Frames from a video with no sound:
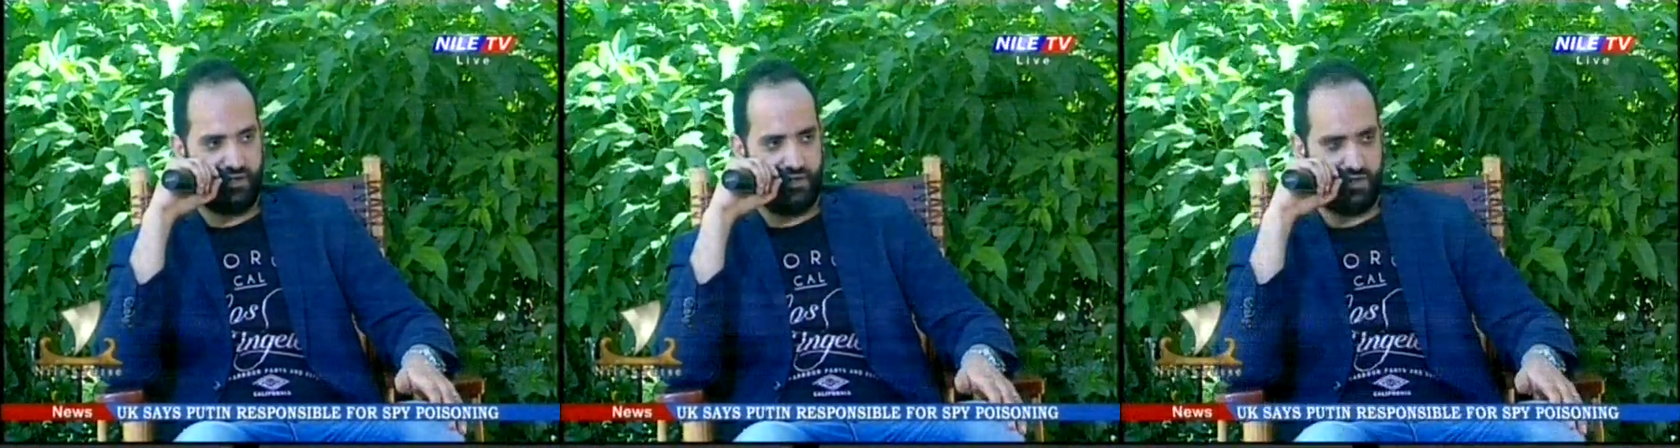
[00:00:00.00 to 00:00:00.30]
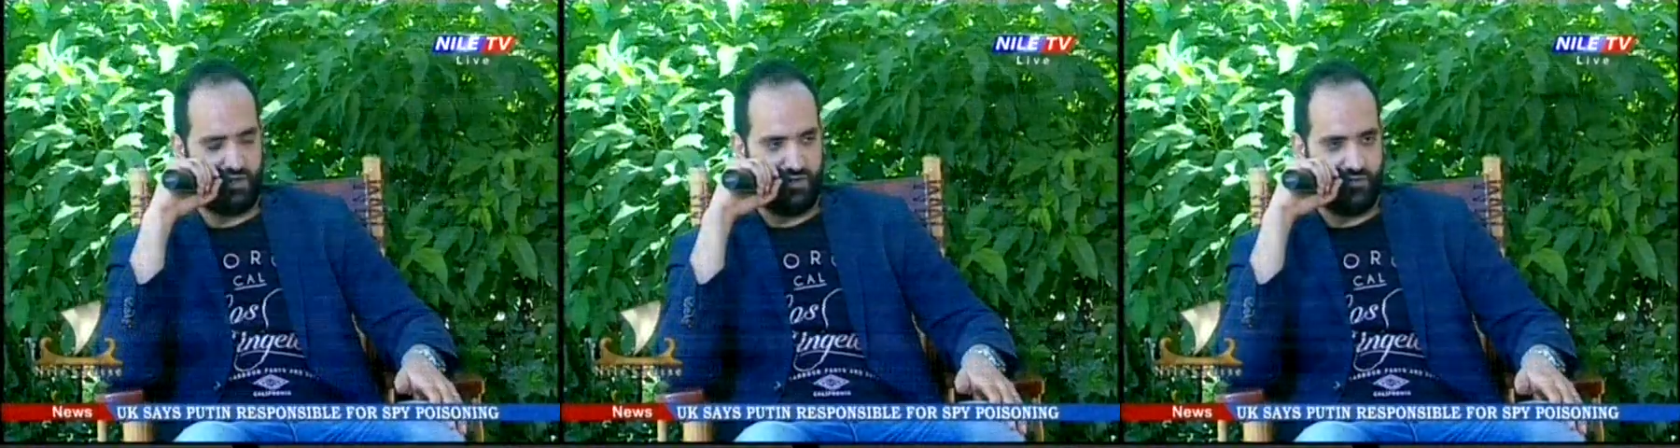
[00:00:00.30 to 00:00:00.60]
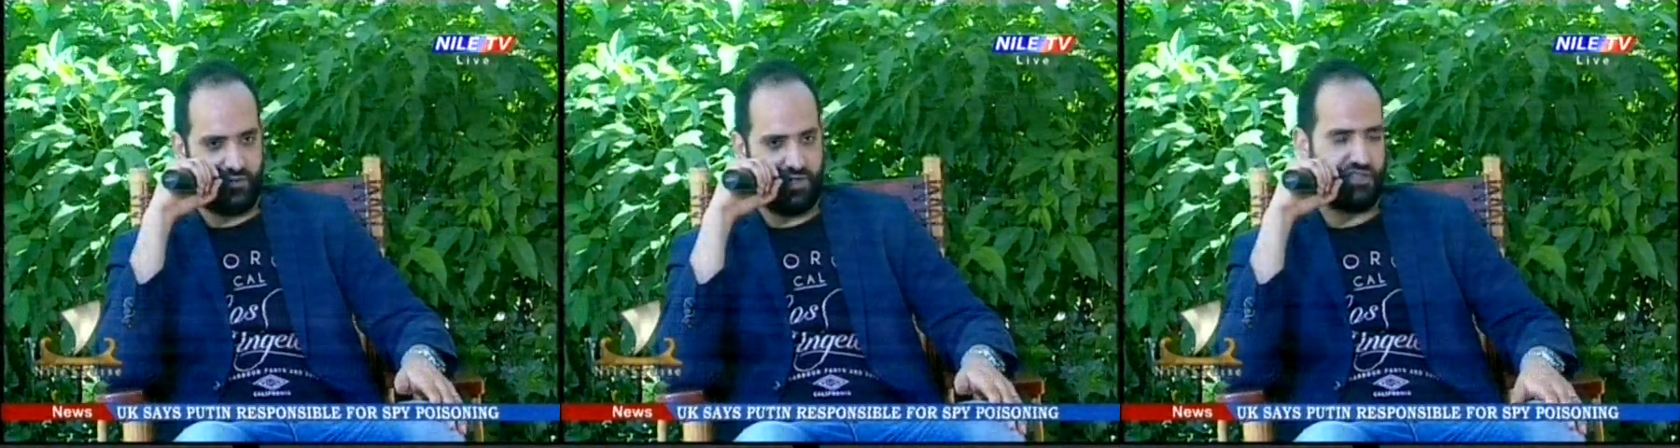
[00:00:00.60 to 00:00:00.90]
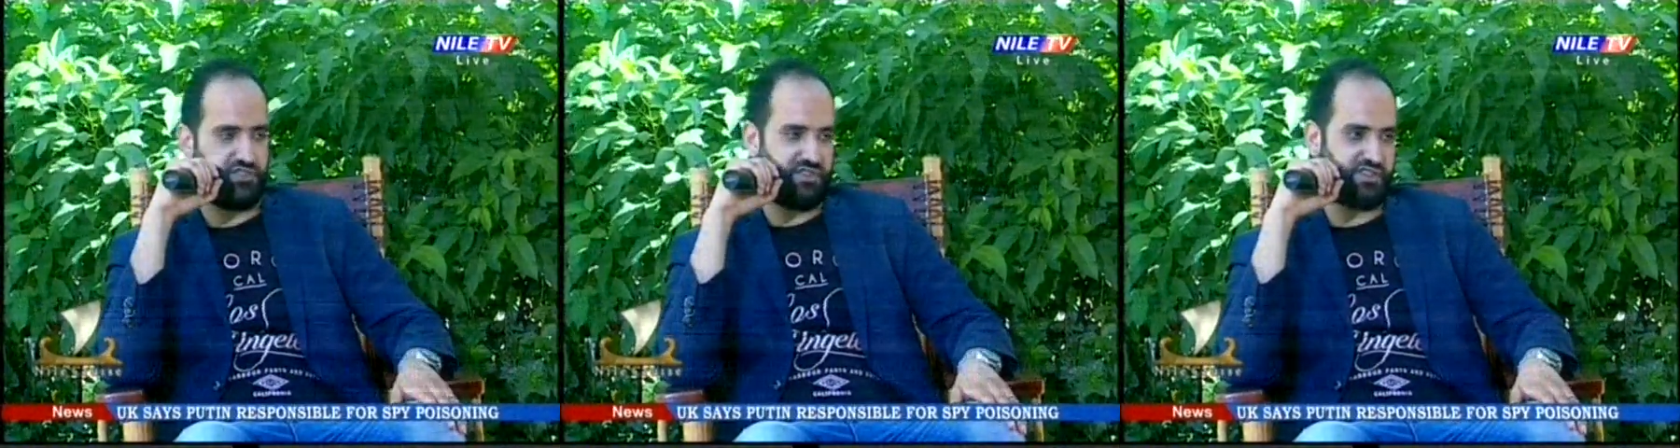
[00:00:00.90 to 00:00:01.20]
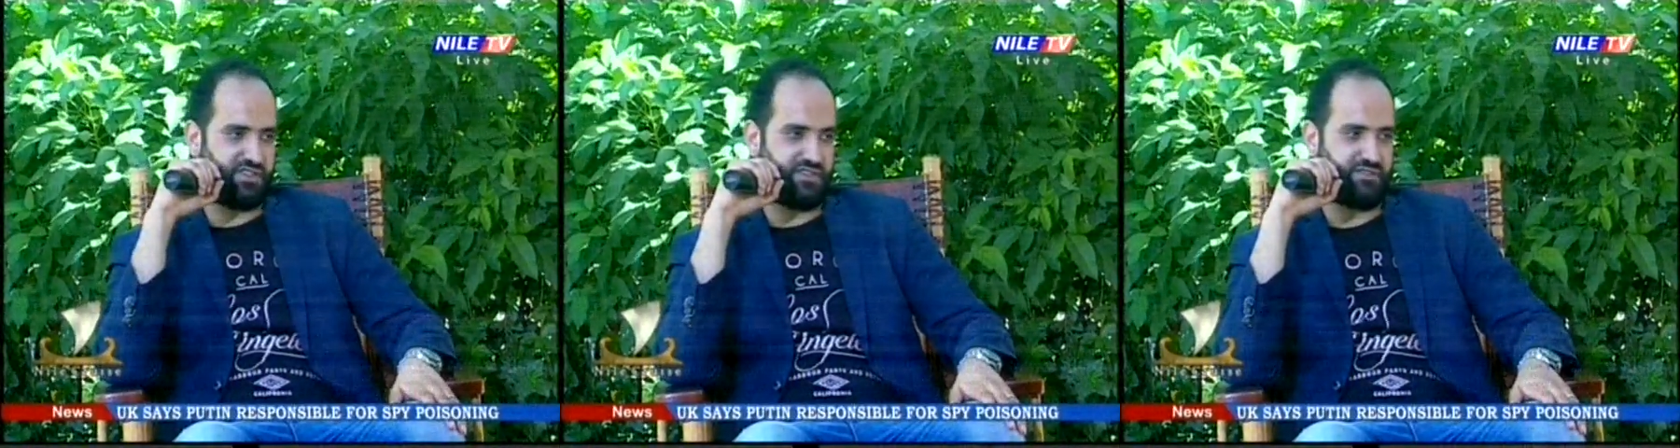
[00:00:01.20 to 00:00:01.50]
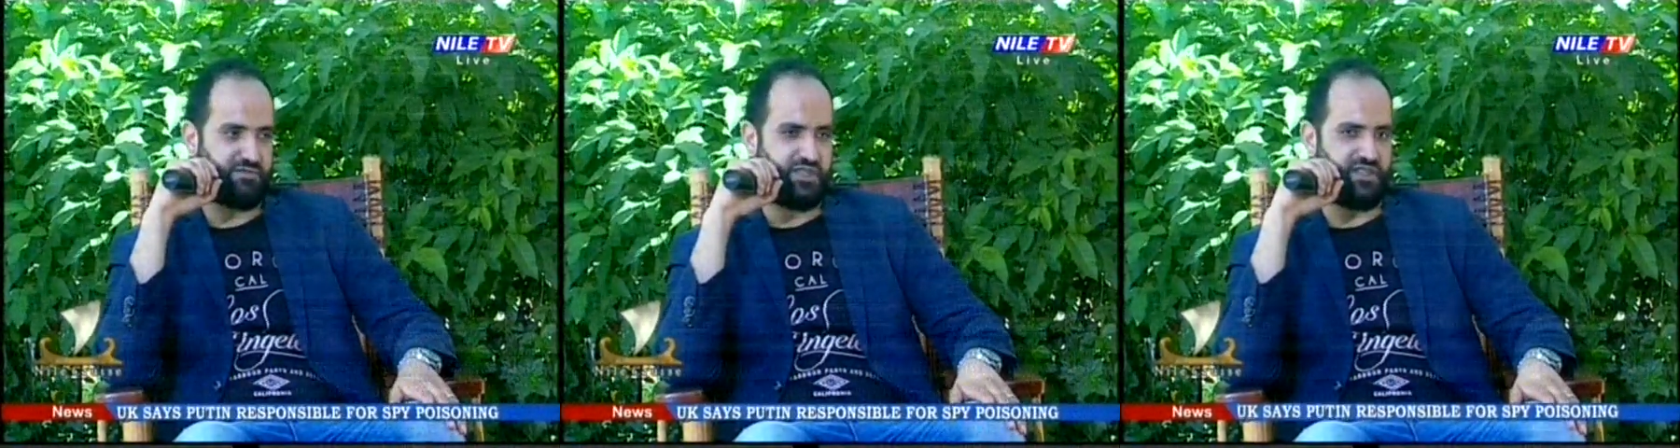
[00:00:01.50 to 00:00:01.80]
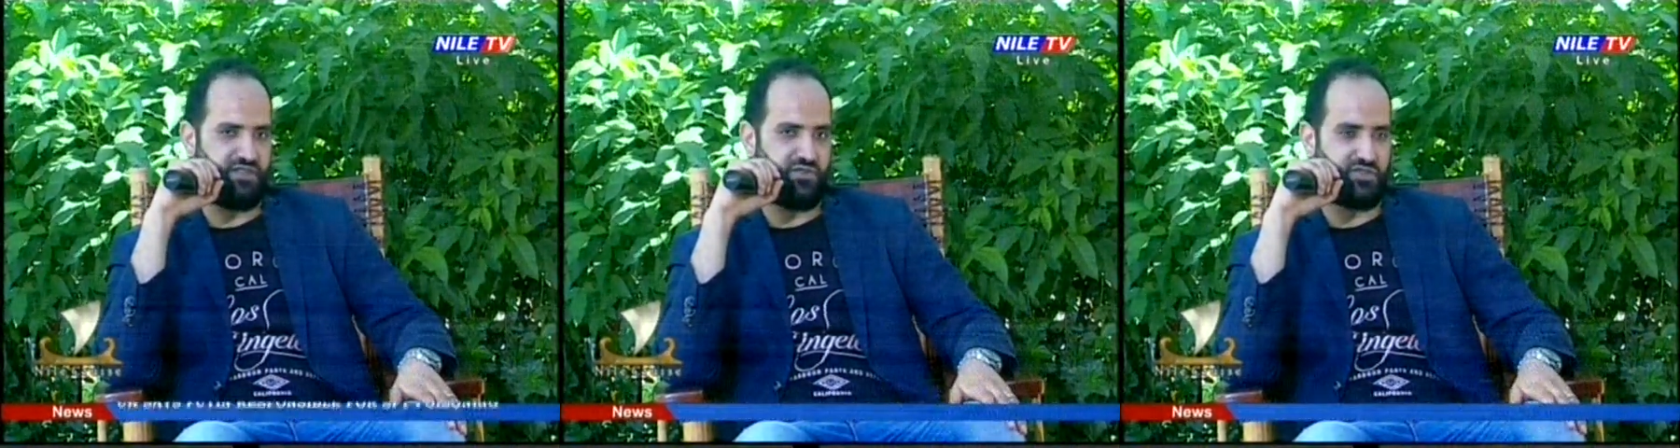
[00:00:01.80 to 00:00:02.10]
religions
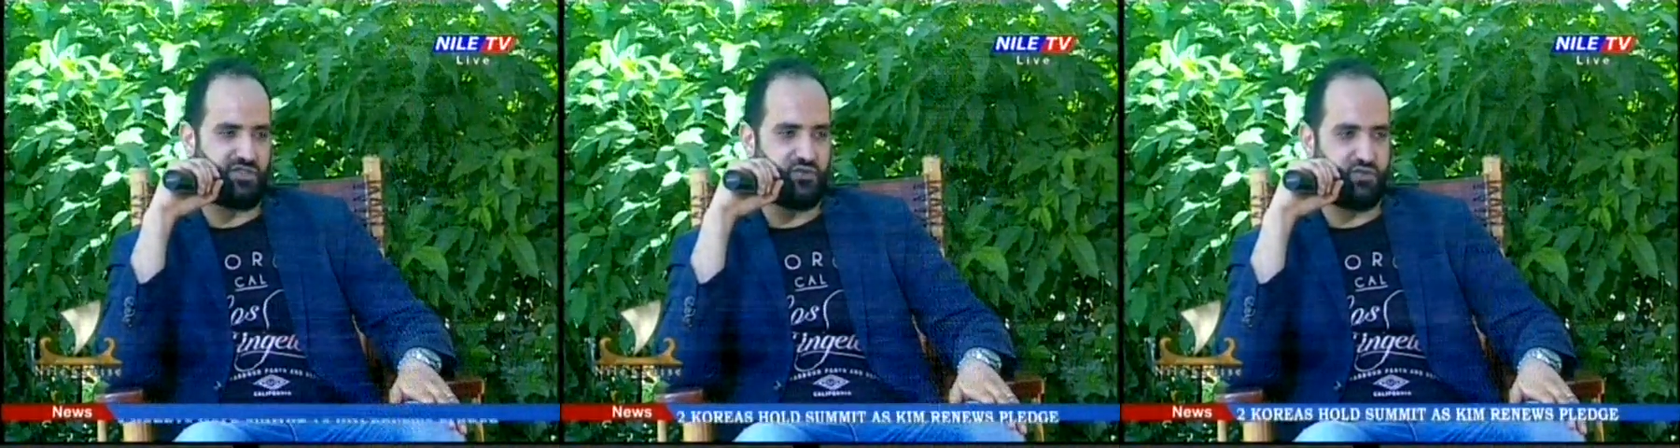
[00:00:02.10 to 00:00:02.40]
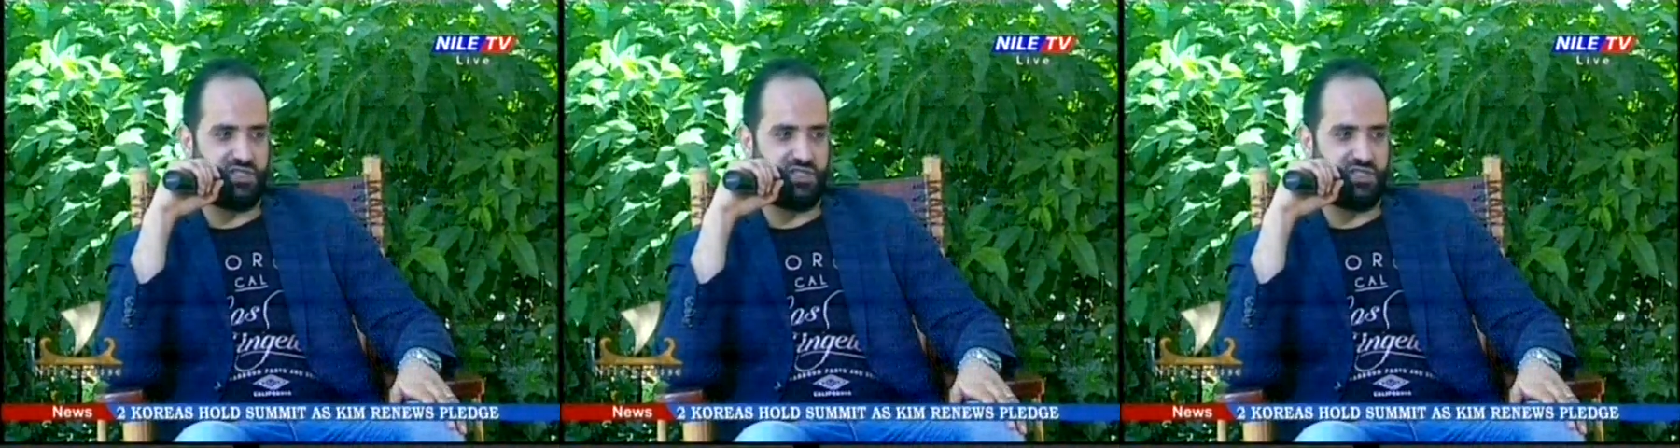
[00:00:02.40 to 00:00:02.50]
in order to